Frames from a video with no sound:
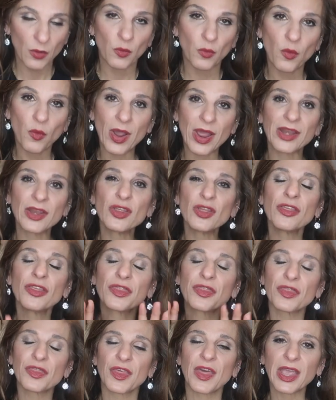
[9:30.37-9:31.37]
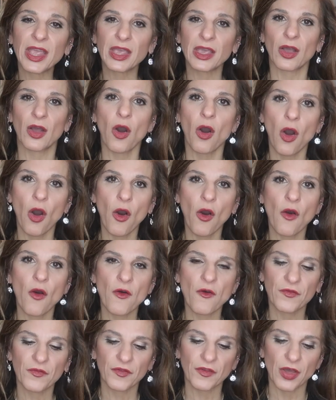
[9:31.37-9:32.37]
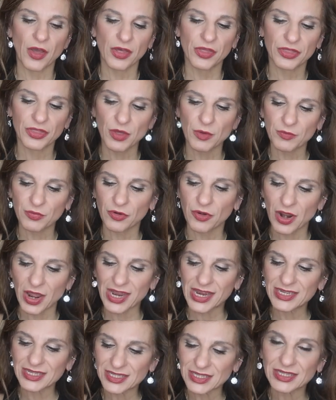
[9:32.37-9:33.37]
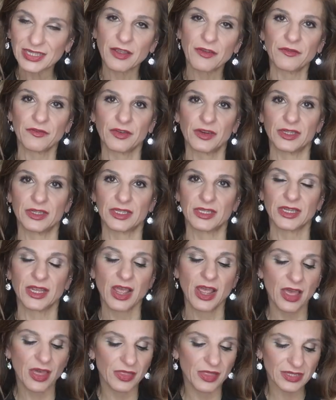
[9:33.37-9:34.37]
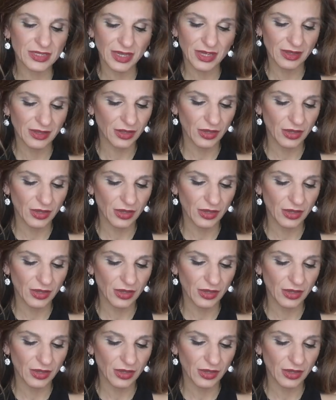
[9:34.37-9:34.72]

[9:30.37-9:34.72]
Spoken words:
when you think of the price difference. There's